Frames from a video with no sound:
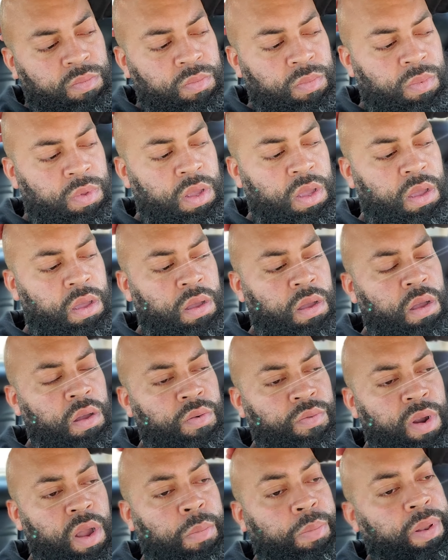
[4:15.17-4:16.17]
uh,
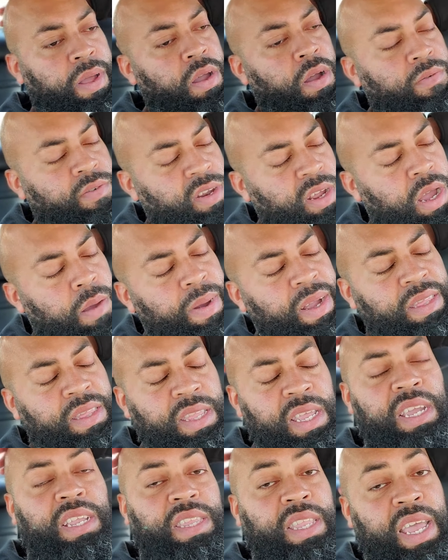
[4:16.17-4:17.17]
around playoff time, I
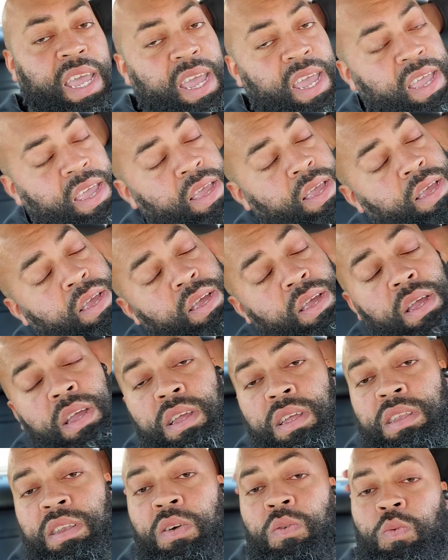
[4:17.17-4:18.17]
think that
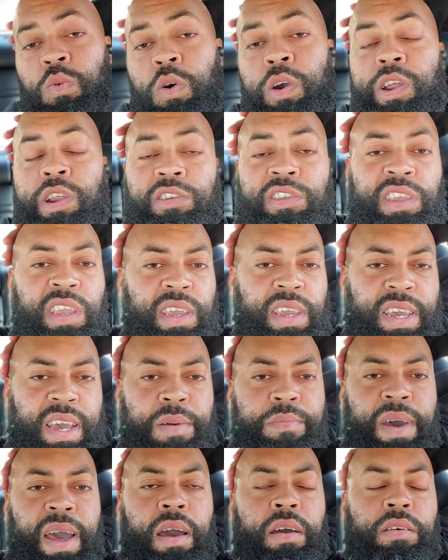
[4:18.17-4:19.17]
the Warriors can
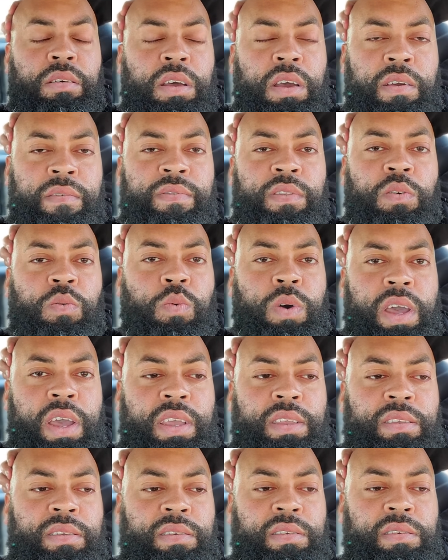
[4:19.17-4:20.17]
come out of the
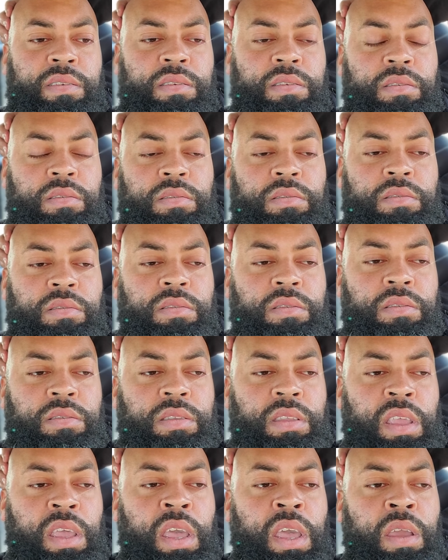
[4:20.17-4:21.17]
West.
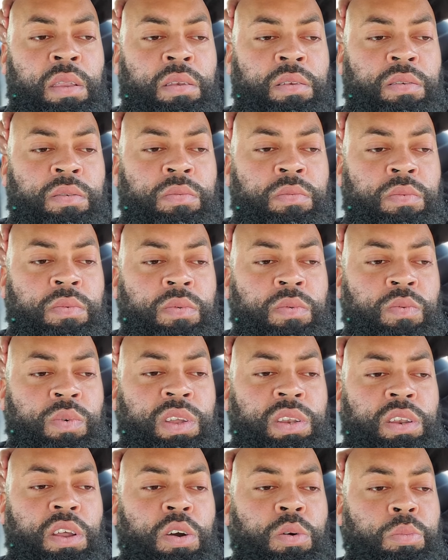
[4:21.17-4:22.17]
And we
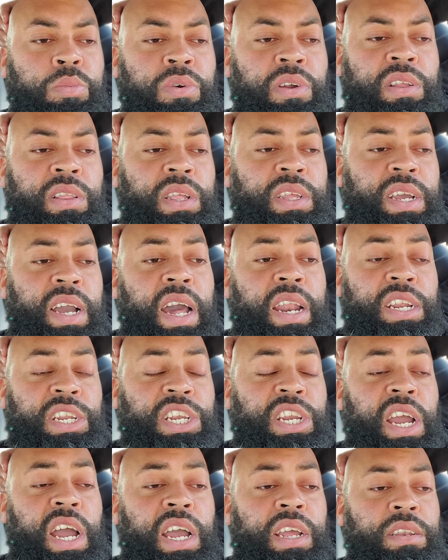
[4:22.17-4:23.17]
know Brooklyn got a
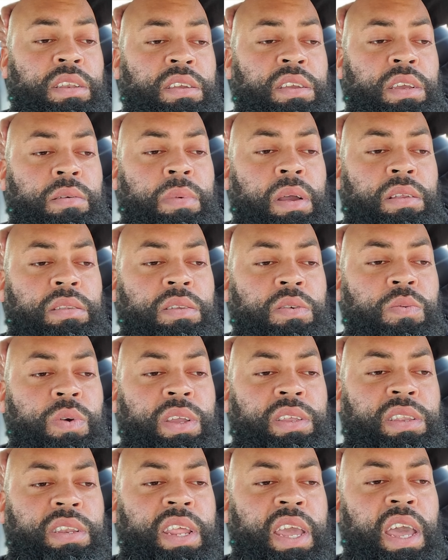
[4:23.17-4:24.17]
shot to come out the
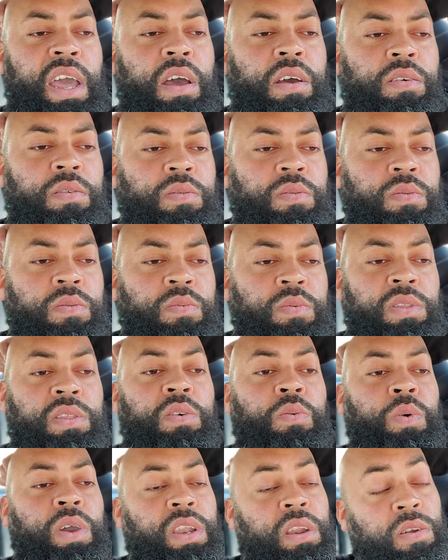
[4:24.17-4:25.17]
West now with the
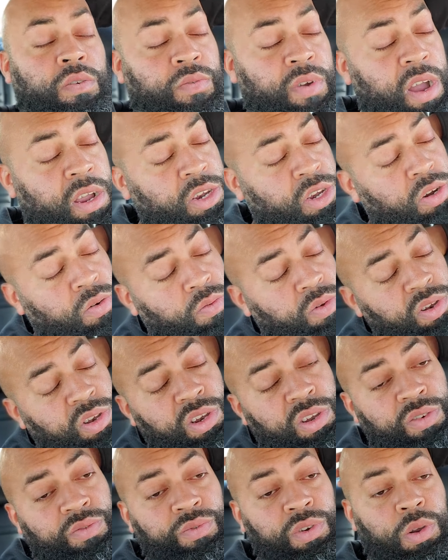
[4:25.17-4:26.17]
way their roster was
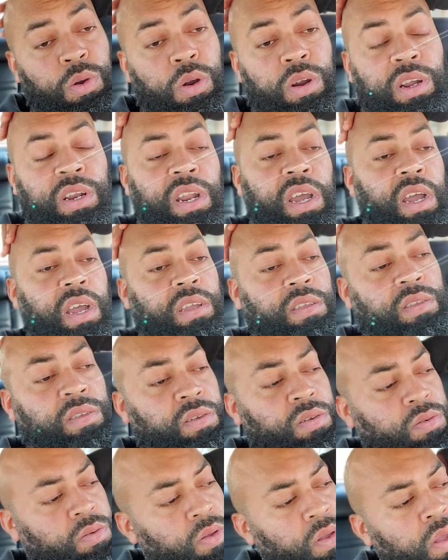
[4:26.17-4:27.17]
just reorganized.
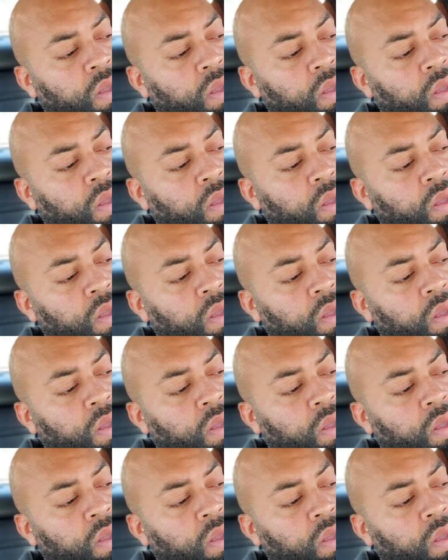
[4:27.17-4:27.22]
So